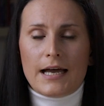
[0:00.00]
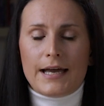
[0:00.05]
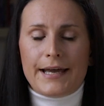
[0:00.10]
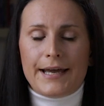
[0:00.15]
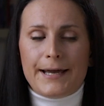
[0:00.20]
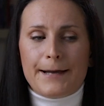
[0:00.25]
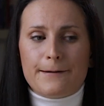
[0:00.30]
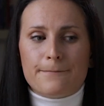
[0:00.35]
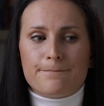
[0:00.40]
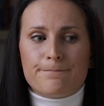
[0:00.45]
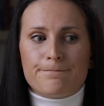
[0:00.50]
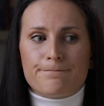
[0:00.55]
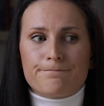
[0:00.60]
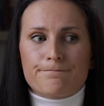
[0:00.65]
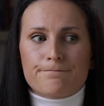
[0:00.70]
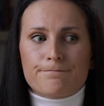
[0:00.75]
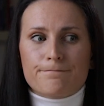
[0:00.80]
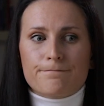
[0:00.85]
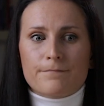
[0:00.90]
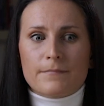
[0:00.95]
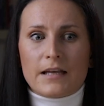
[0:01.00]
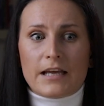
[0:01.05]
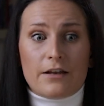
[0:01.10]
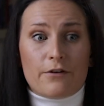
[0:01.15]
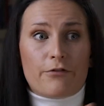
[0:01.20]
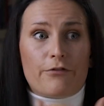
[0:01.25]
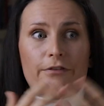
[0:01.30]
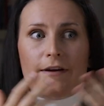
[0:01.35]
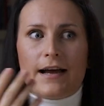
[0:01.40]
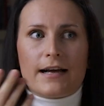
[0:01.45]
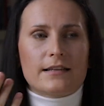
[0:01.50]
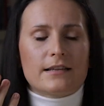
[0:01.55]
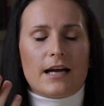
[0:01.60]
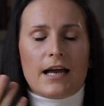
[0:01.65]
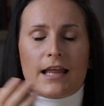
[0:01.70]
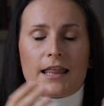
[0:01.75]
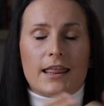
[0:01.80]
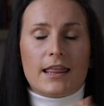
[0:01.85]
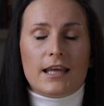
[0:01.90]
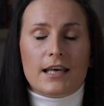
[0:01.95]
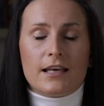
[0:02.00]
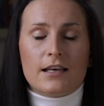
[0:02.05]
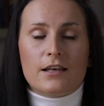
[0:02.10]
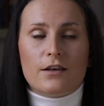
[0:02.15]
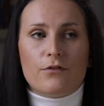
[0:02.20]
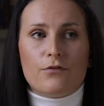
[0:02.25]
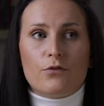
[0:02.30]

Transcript: In fact, I think